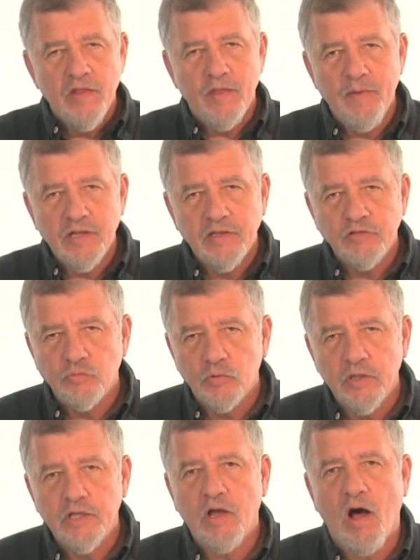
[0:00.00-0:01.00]
They make these
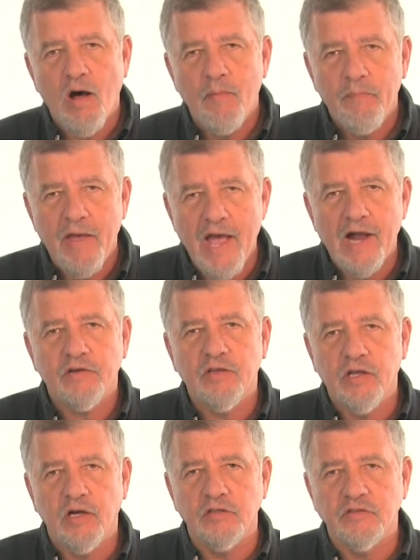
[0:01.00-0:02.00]
really
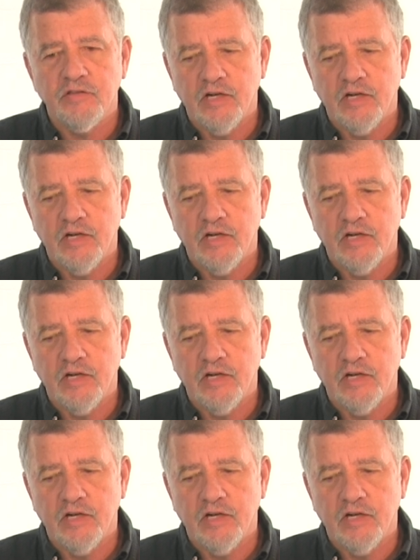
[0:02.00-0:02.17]
compact guns.